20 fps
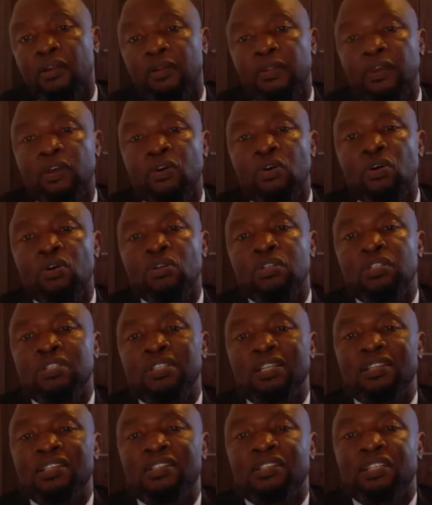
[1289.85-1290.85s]
the court
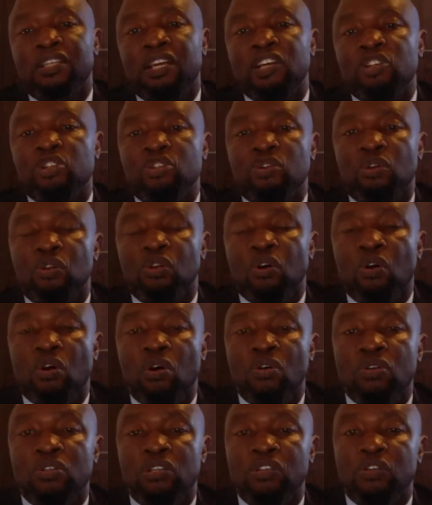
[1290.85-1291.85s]
is an international
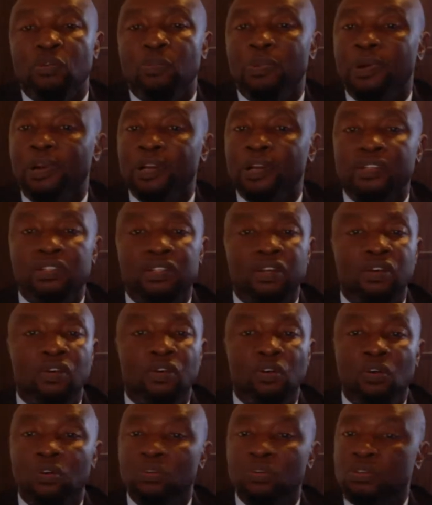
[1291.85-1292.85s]
court and operates
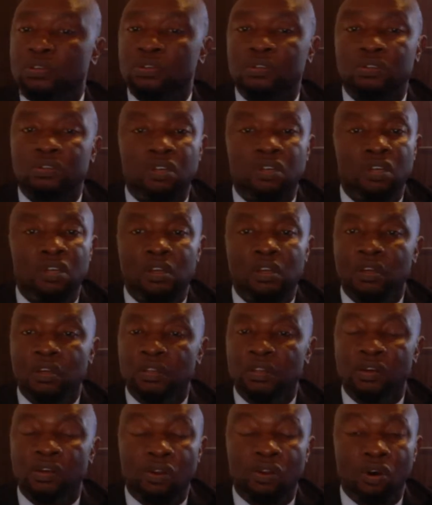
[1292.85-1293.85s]
across
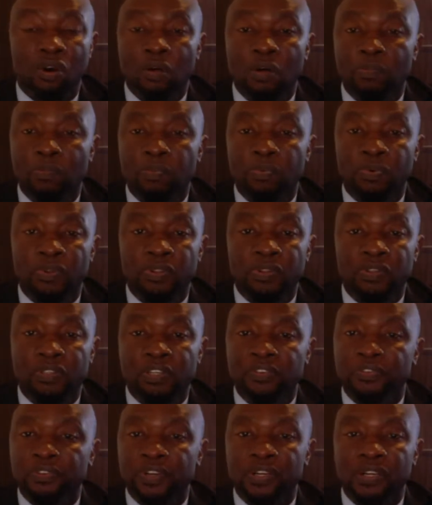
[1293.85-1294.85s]
the globe with
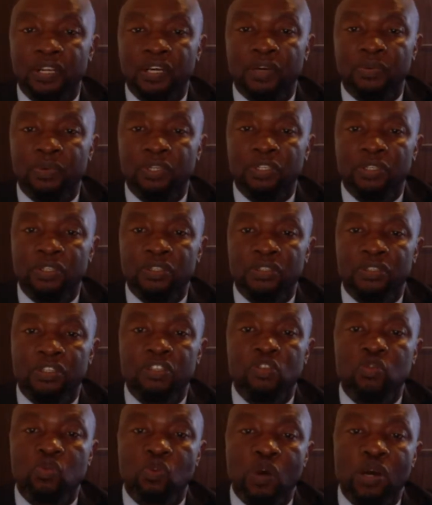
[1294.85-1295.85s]
different languages,
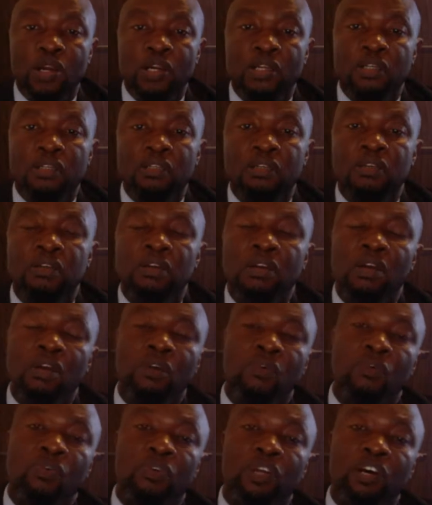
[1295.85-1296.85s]
this warrant
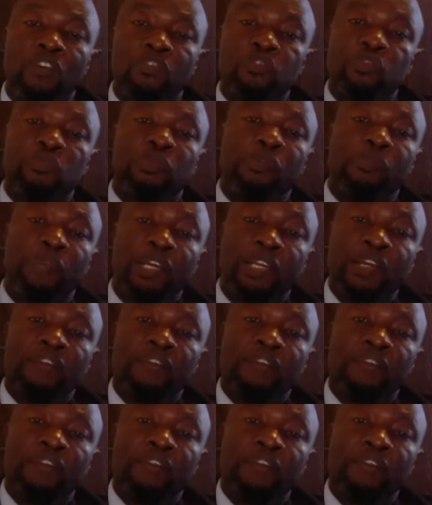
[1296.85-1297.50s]
would have to be made